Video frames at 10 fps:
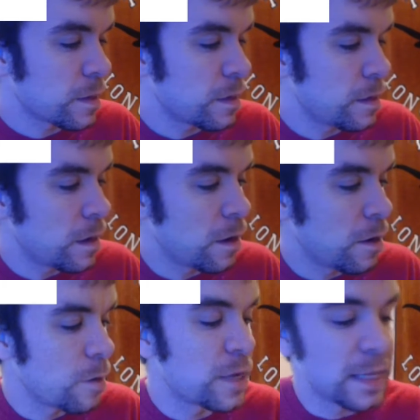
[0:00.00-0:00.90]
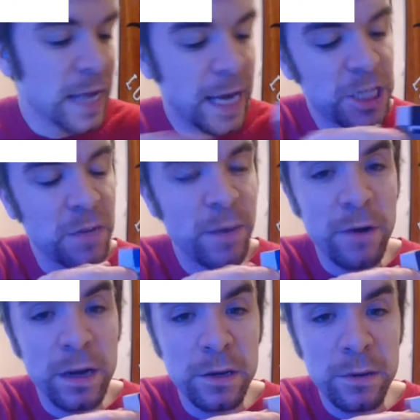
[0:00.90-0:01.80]
You got the HDMI
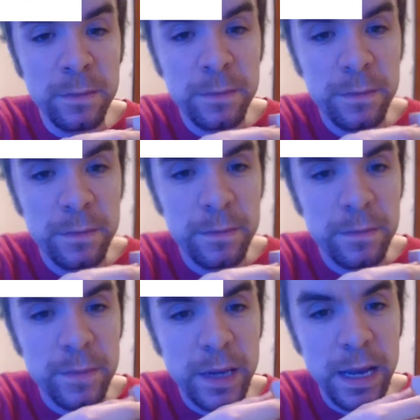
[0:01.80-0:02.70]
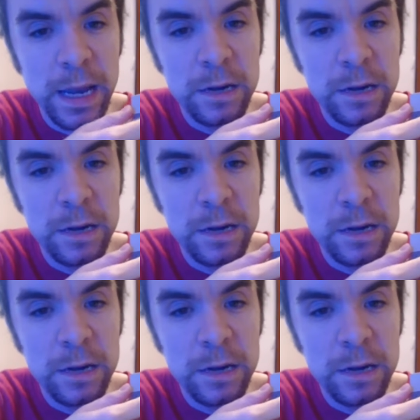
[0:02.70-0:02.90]
right here. And